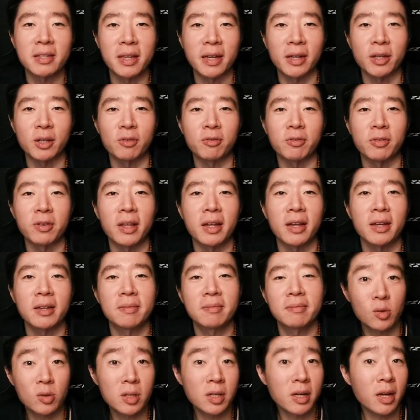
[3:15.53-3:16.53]
Thank you for
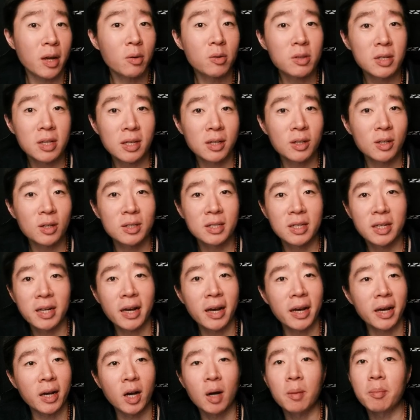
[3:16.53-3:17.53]
that. So today was a good
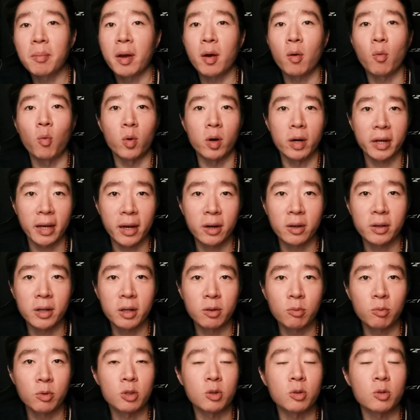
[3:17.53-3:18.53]
day. I got my workout
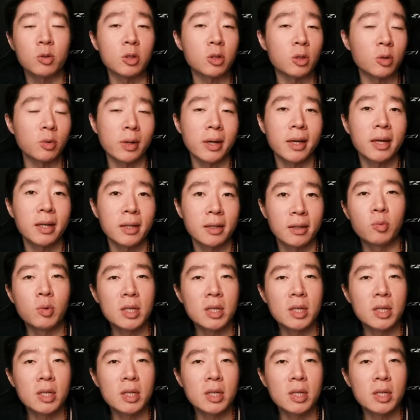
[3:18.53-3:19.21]
in, which was great.